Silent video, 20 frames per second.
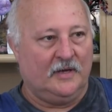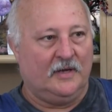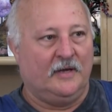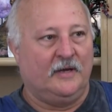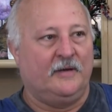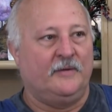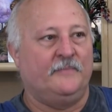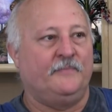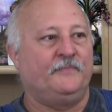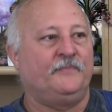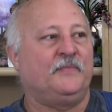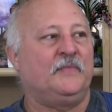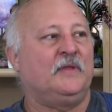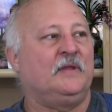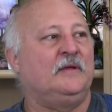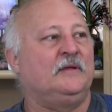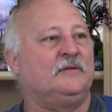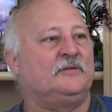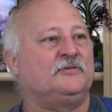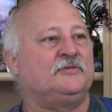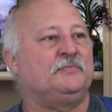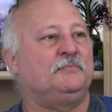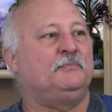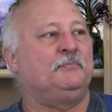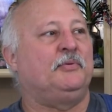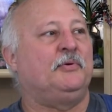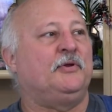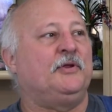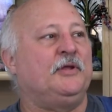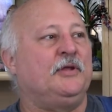It's
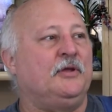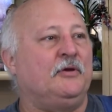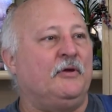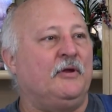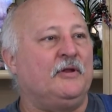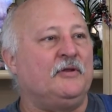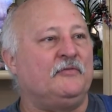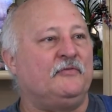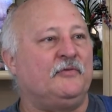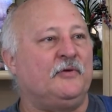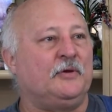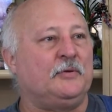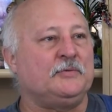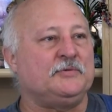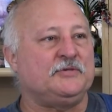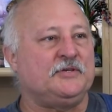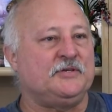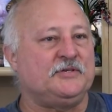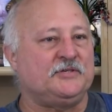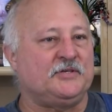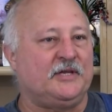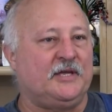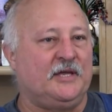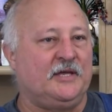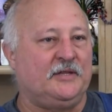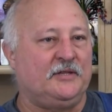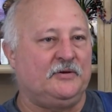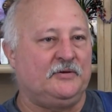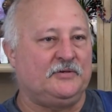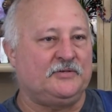putting your energy frequencies
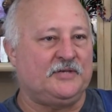together.